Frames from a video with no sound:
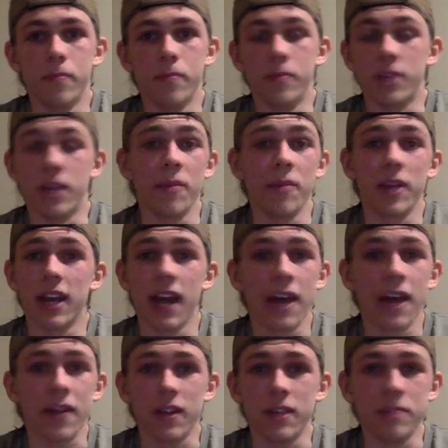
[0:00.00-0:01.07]
Becoming an
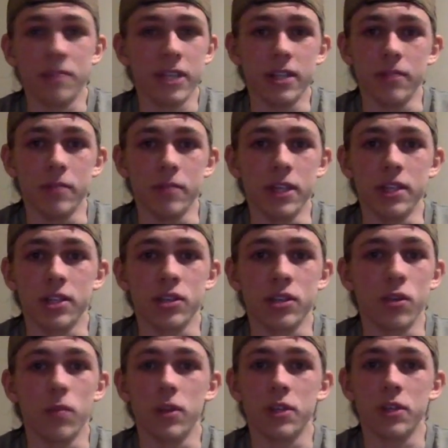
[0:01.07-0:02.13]
athlete means
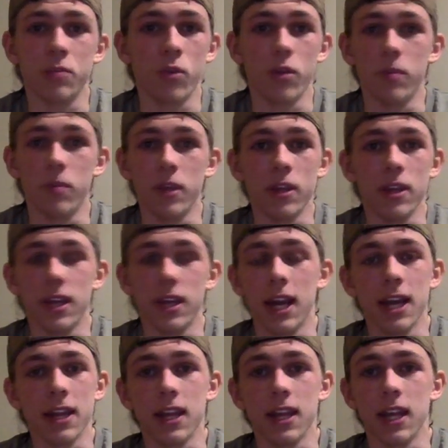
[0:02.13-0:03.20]
so much more to me than
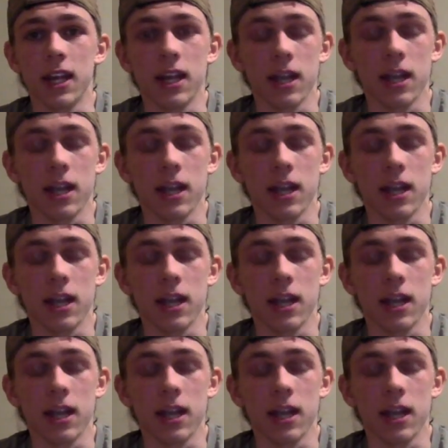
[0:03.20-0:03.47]
anything.